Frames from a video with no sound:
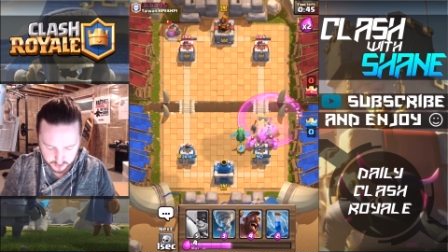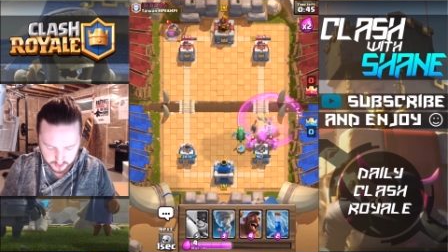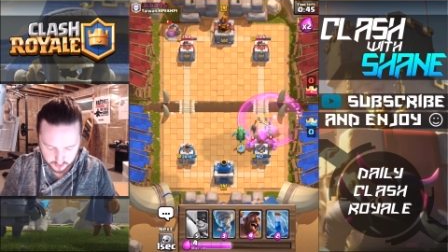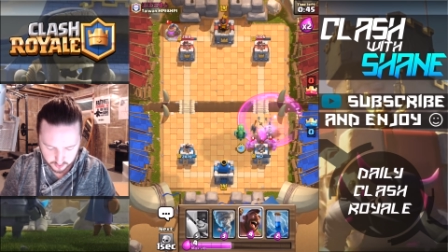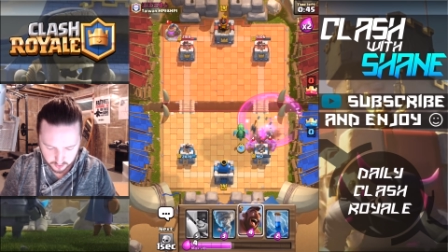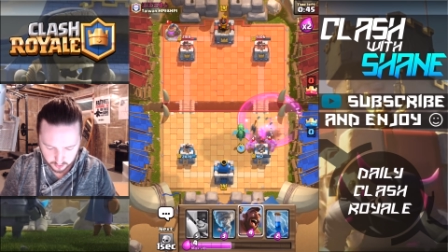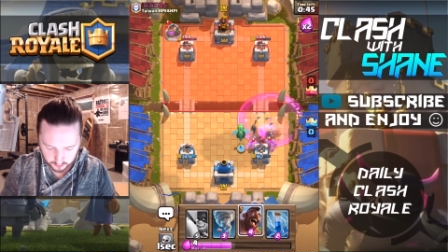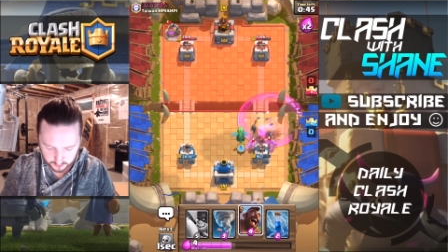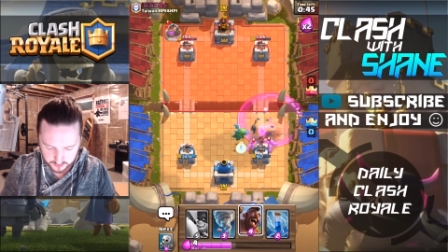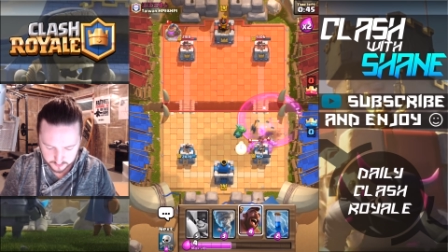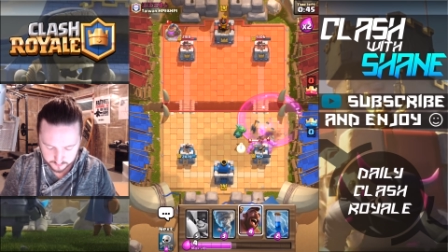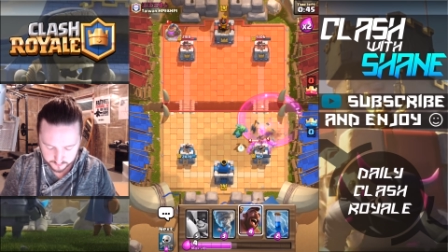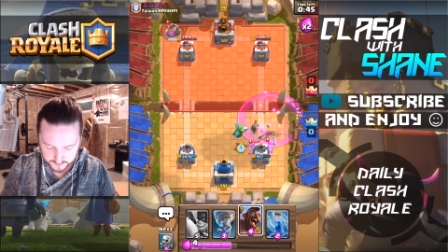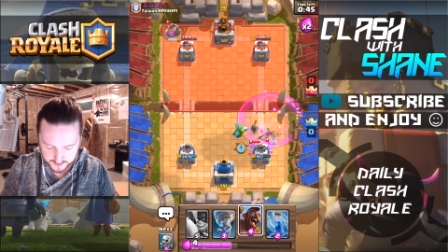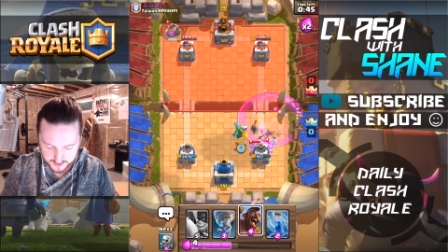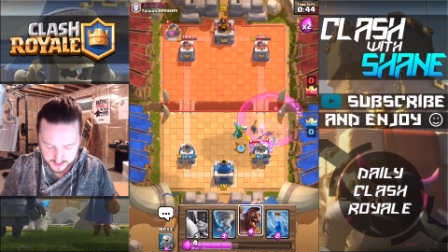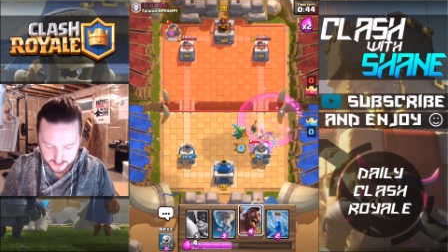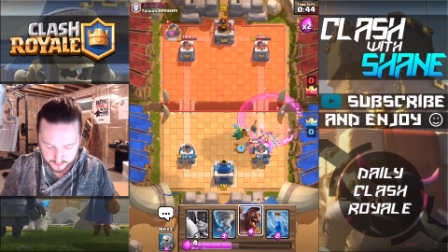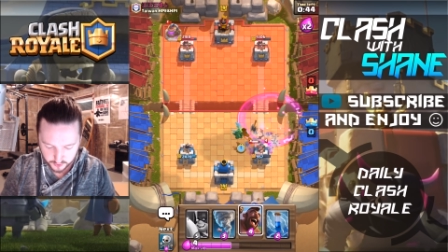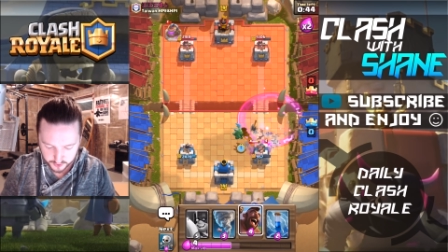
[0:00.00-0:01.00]
Golem.
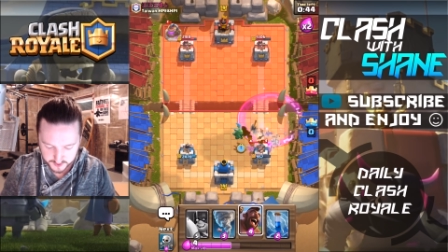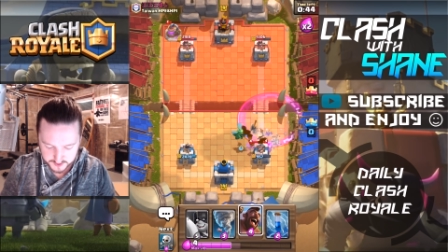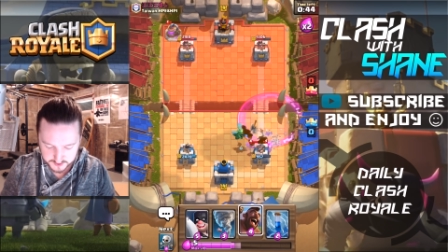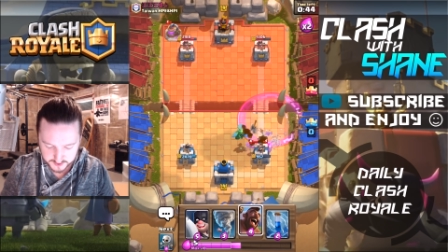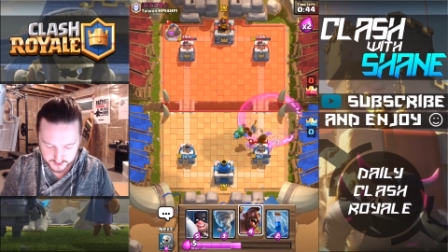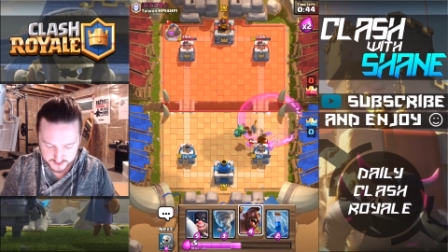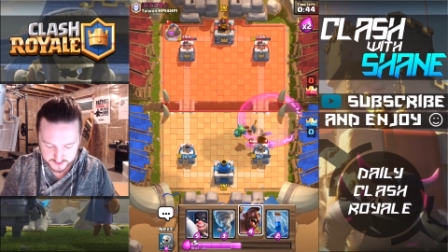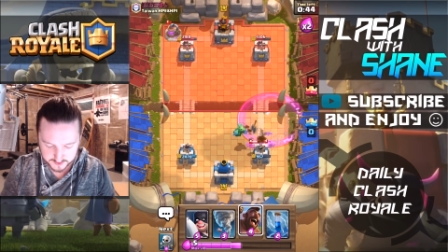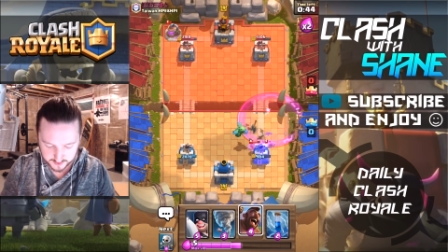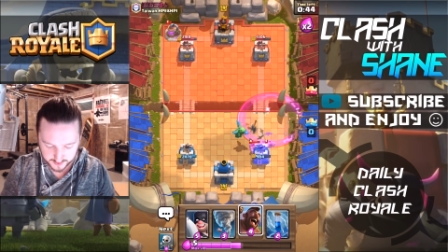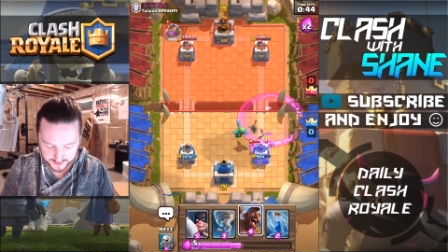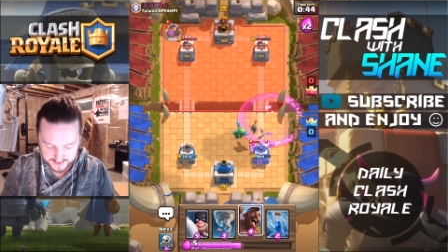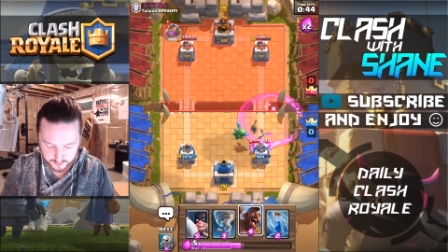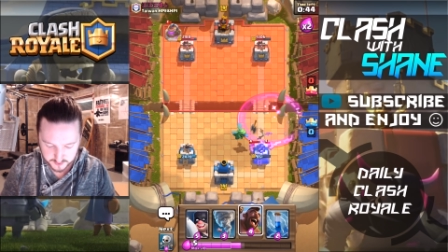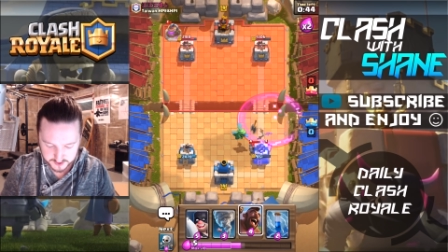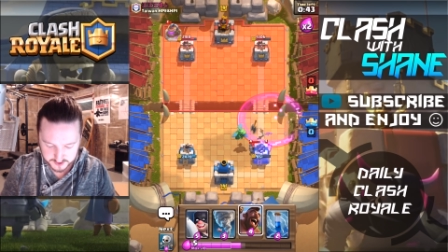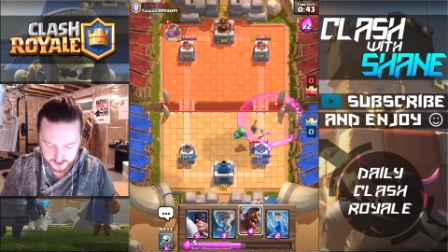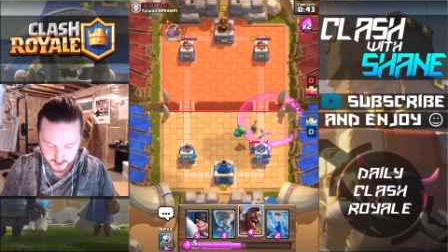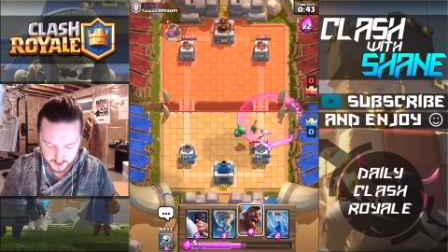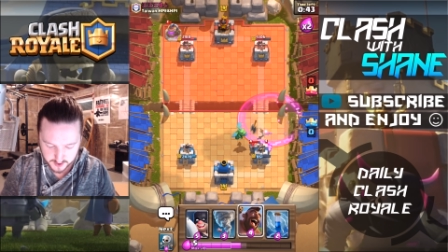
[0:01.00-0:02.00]
Damn, look at this, guys. As I
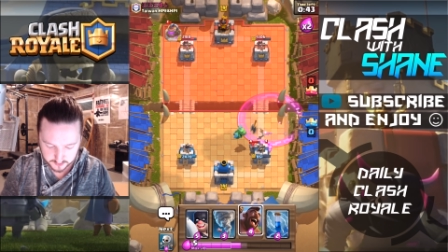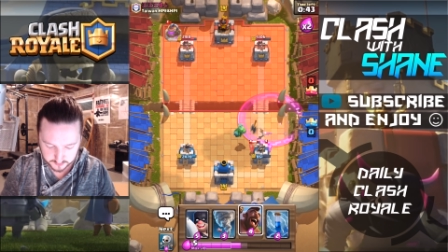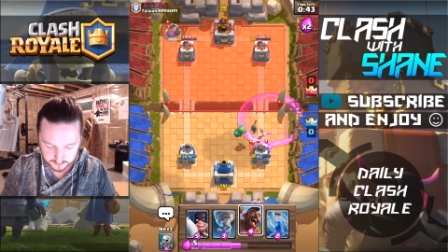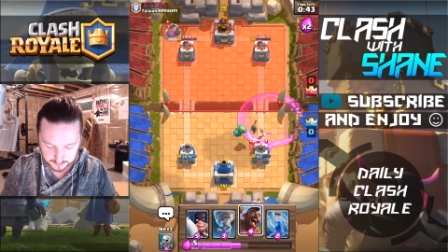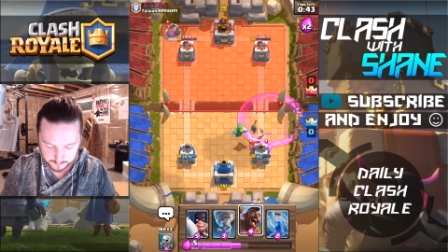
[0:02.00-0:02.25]
was saying,